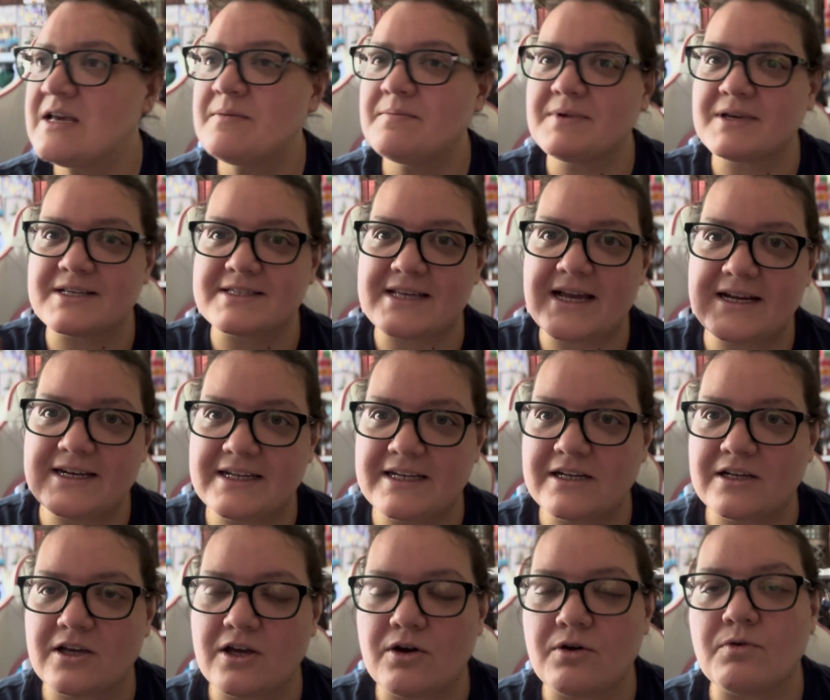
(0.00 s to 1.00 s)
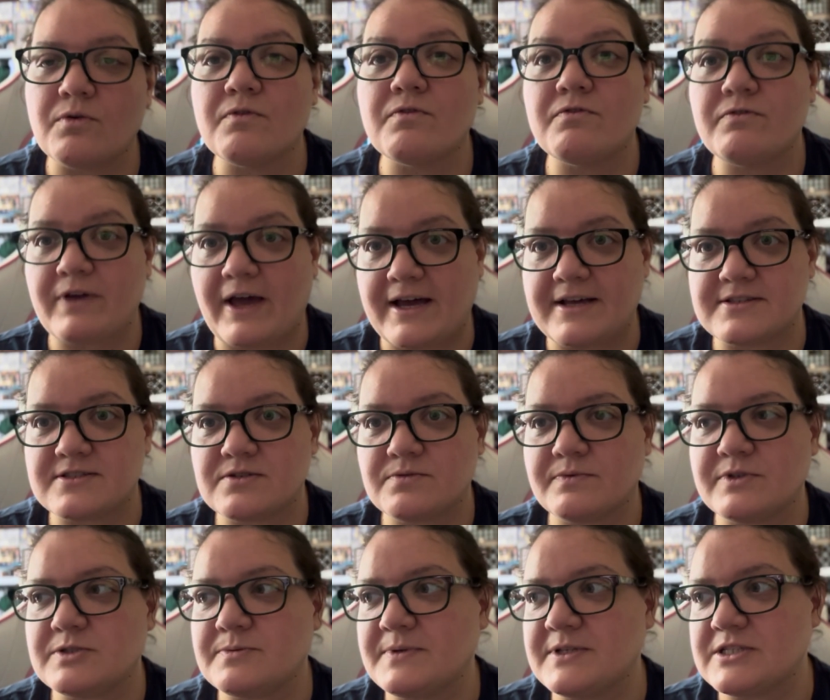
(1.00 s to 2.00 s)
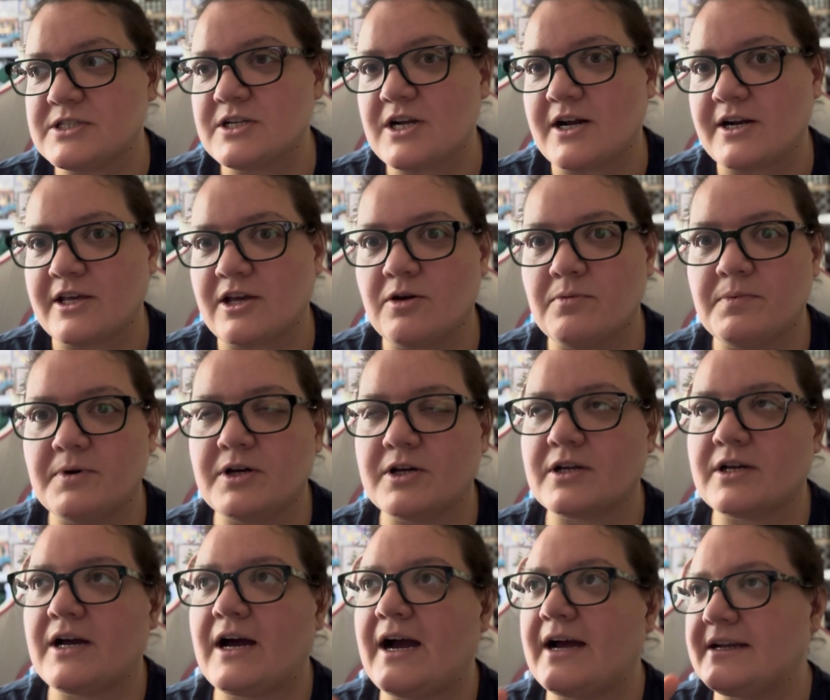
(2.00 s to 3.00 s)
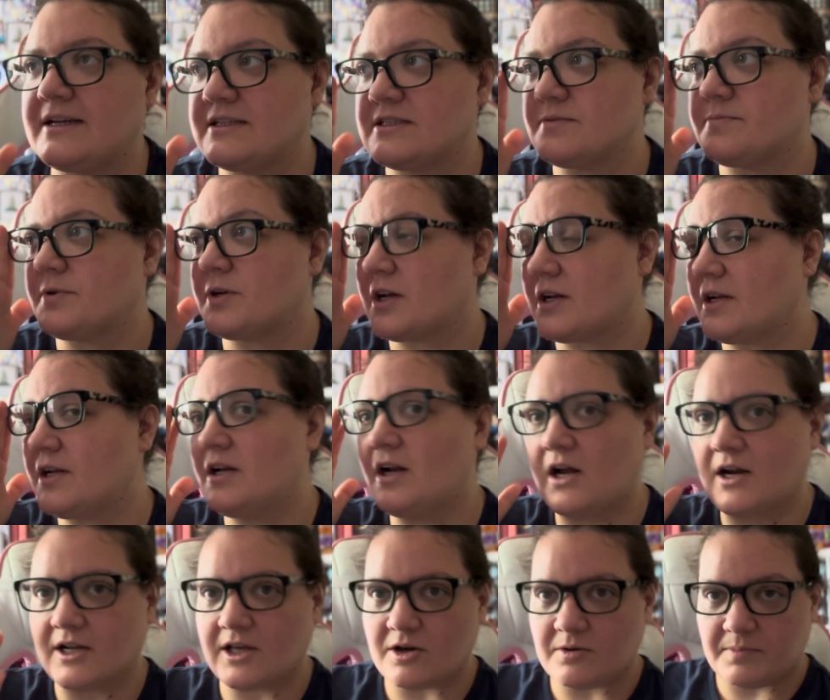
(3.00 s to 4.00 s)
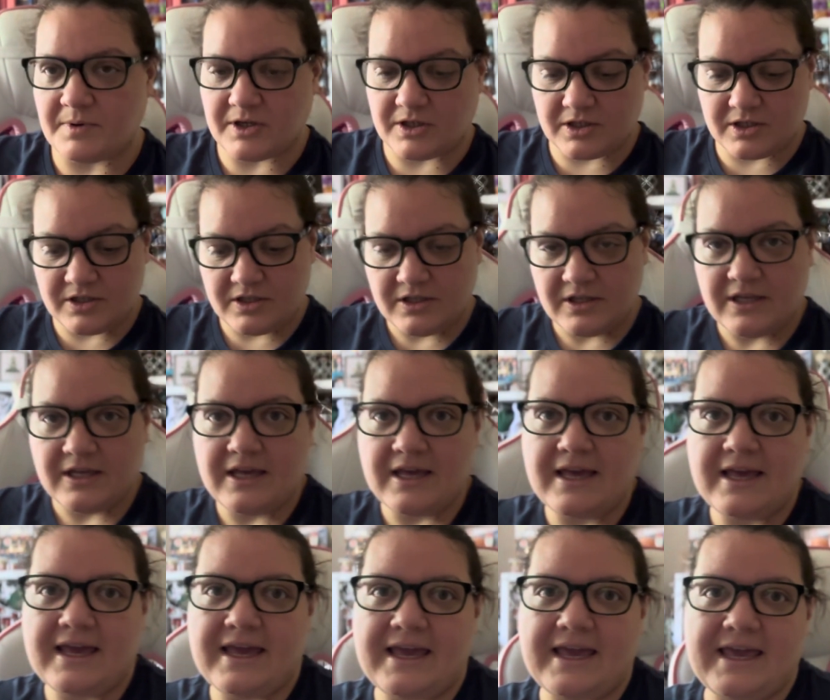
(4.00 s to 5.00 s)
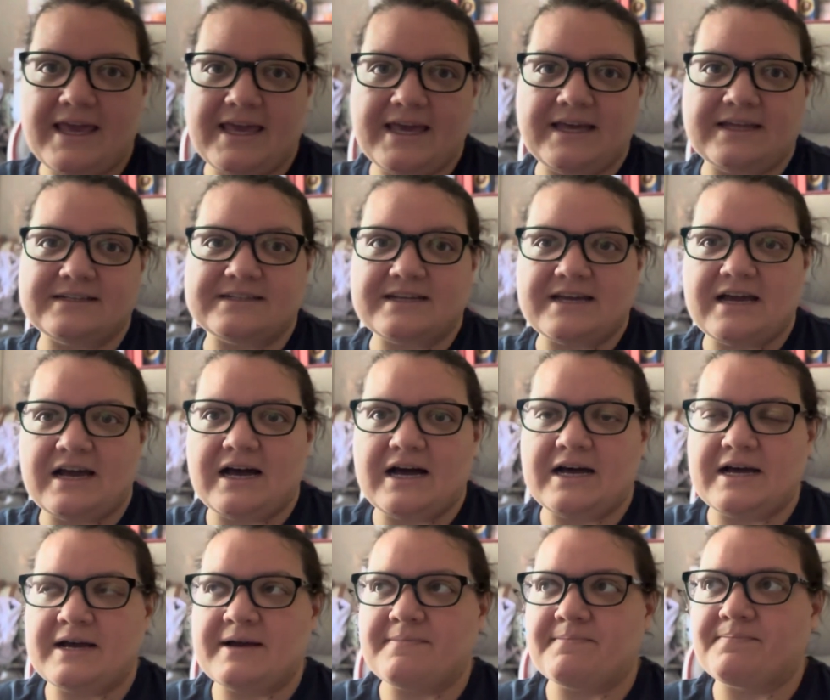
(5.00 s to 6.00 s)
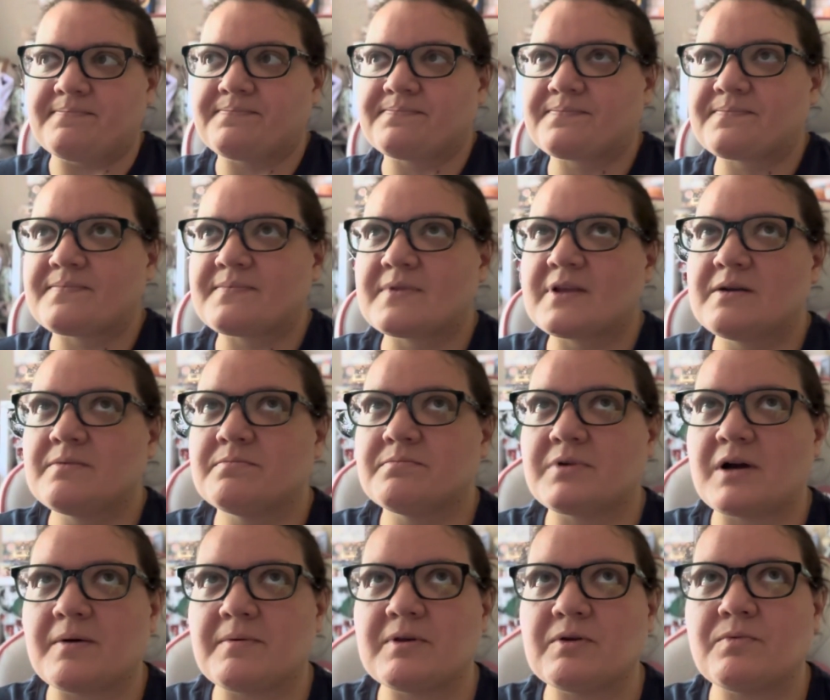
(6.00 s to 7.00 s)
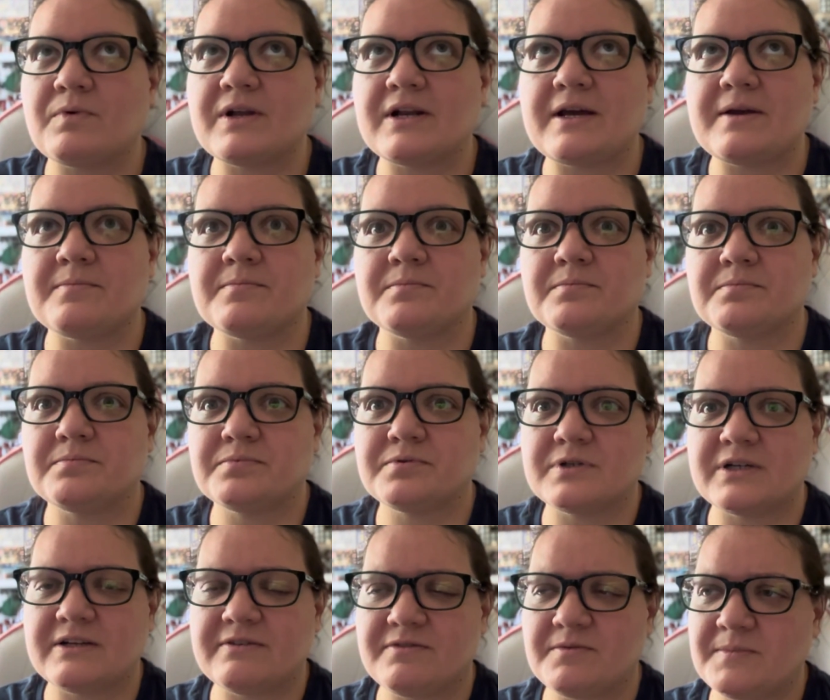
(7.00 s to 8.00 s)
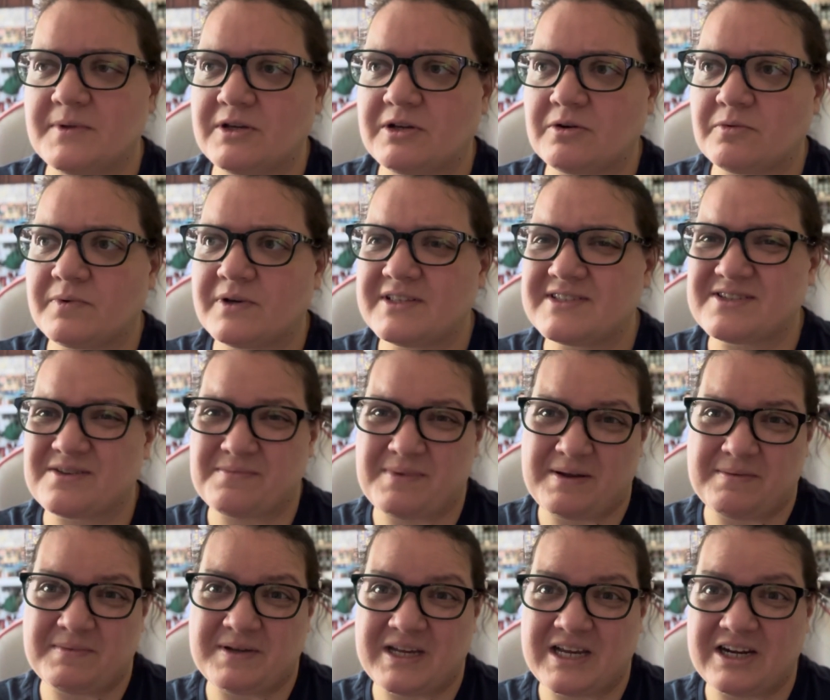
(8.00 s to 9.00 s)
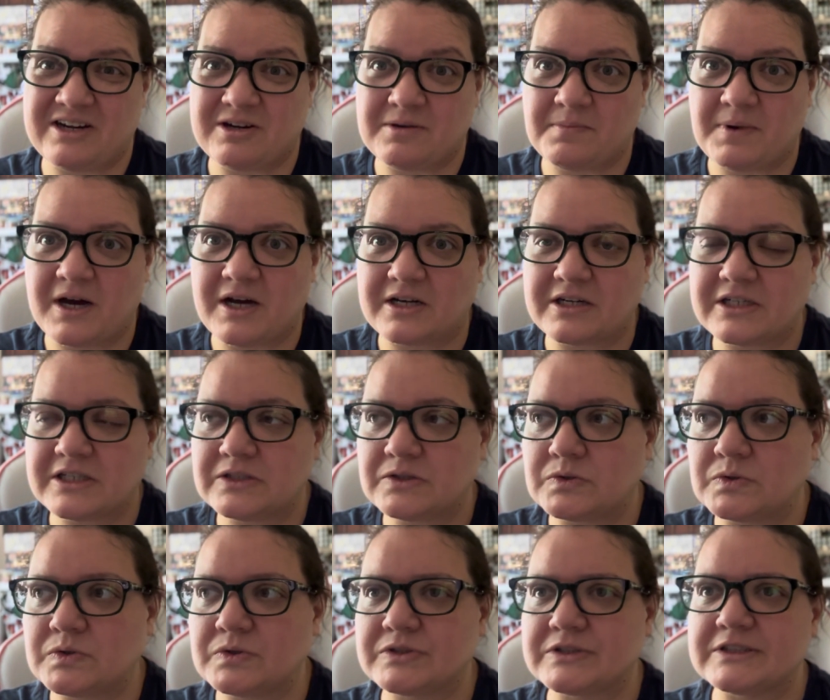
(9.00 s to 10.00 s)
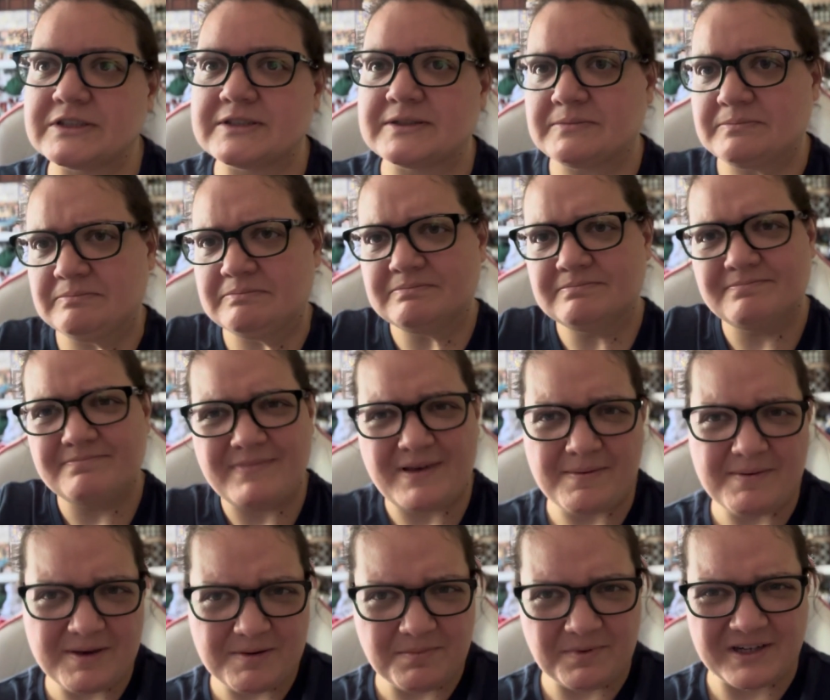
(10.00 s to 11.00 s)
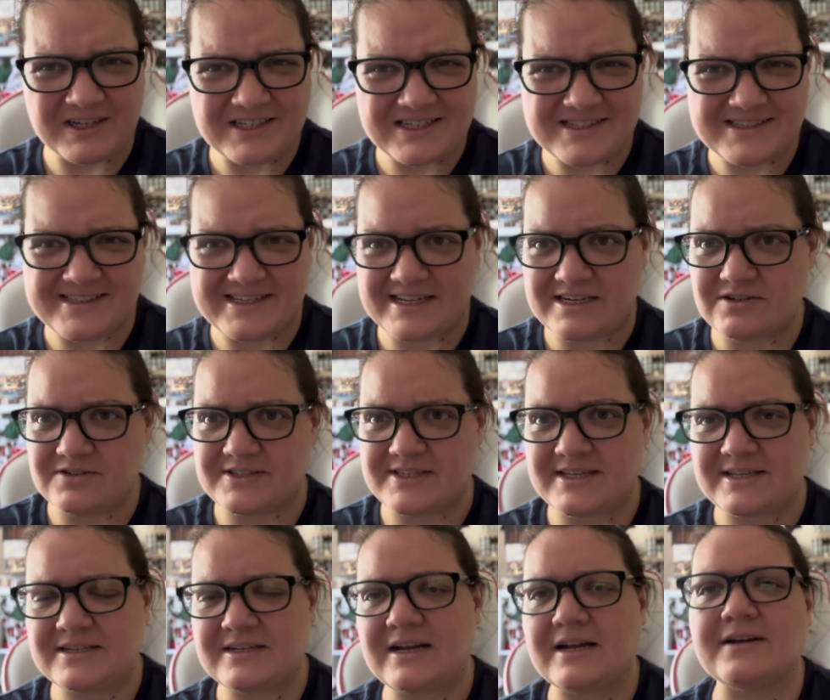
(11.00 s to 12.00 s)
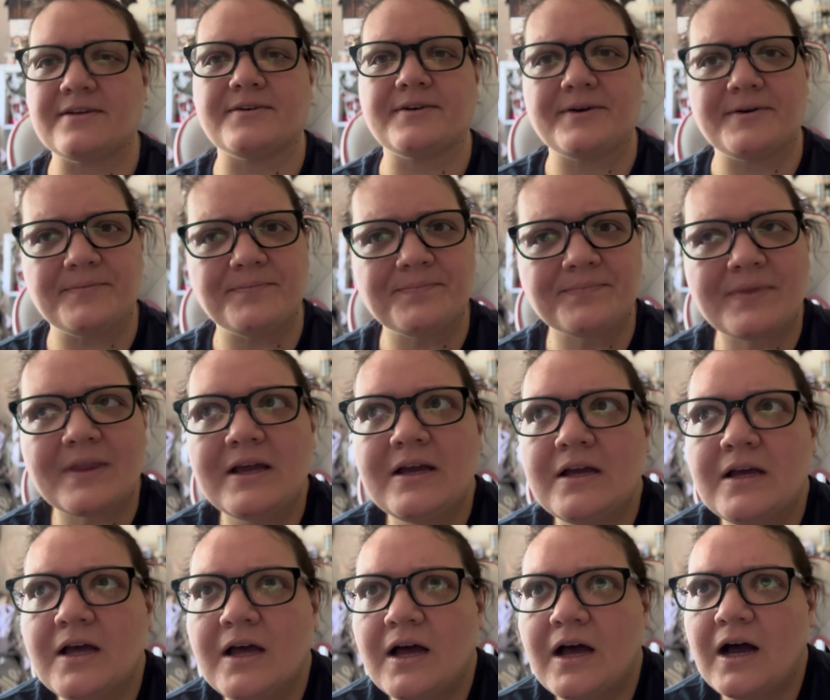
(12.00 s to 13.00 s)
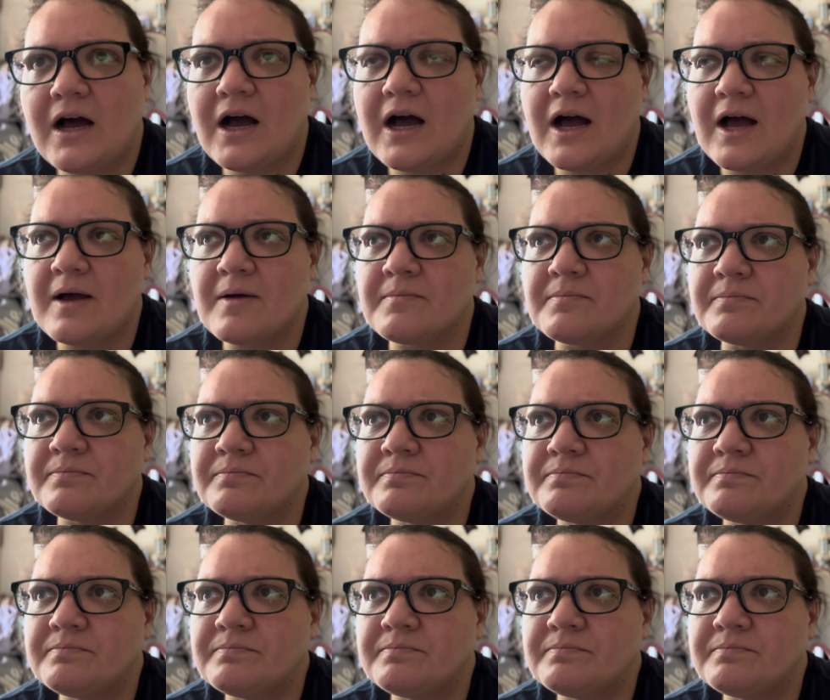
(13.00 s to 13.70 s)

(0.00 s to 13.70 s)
because I need to go fast, which means an audiobook. I need to put on an audiobook, and probably one I'm pretty familiar with, so maybe Harry Potter or maybe a Brandon Sanderson. I don't know.